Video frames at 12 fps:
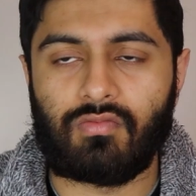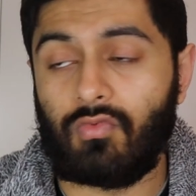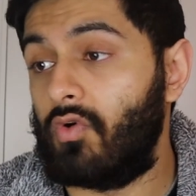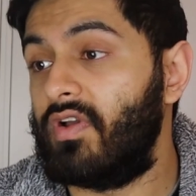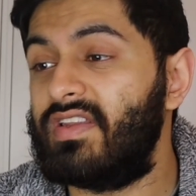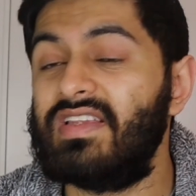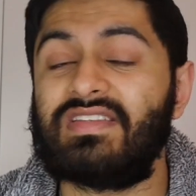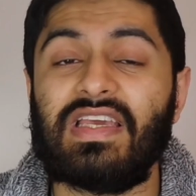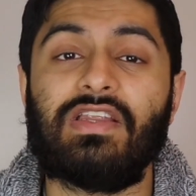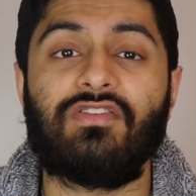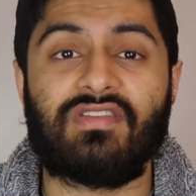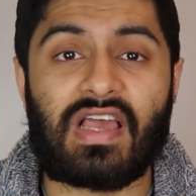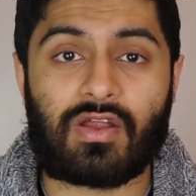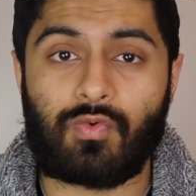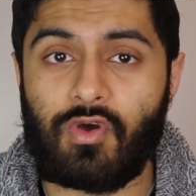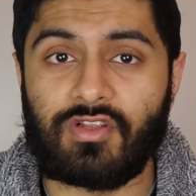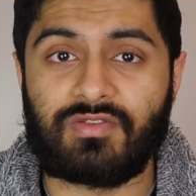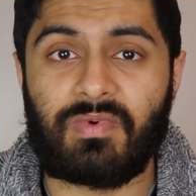Or he didn't say the exact
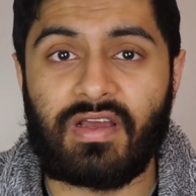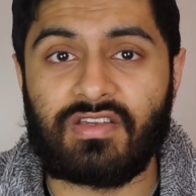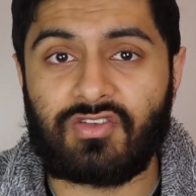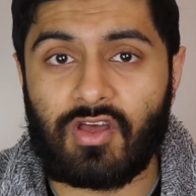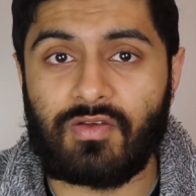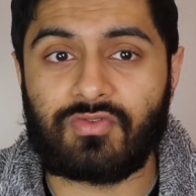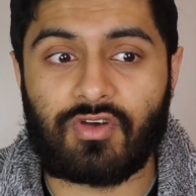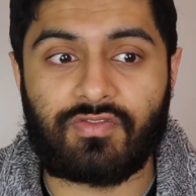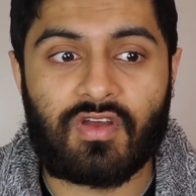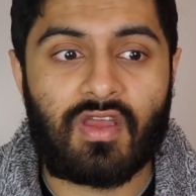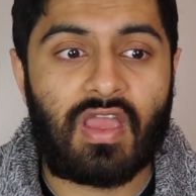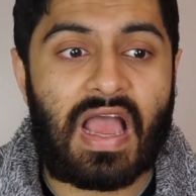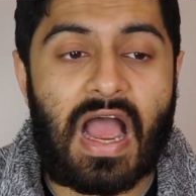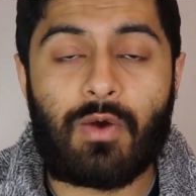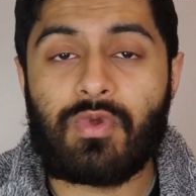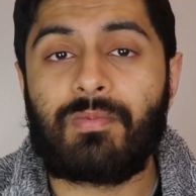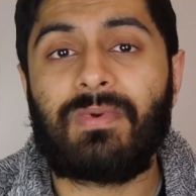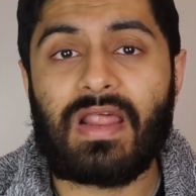words, but in terms of how
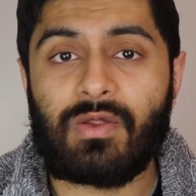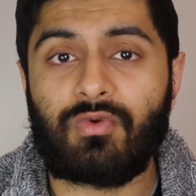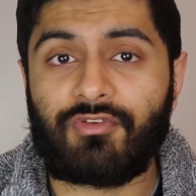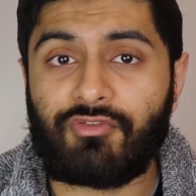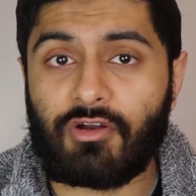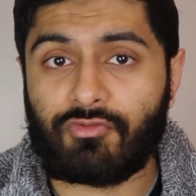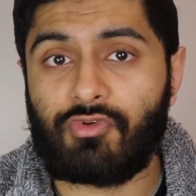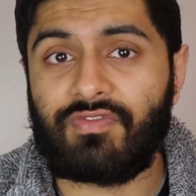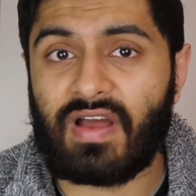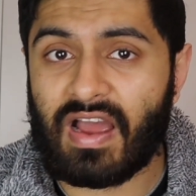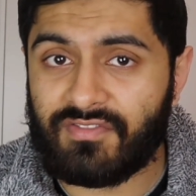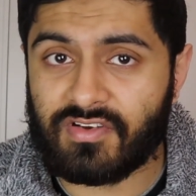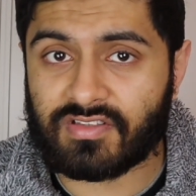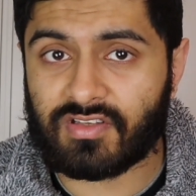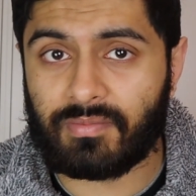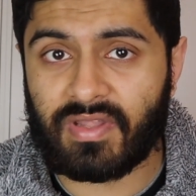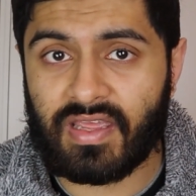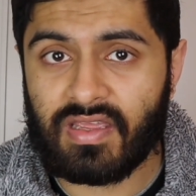we played with the front three of Havertz
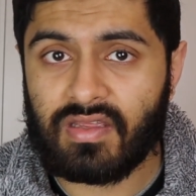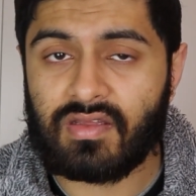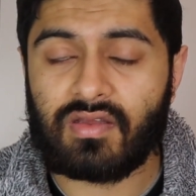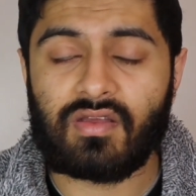up there,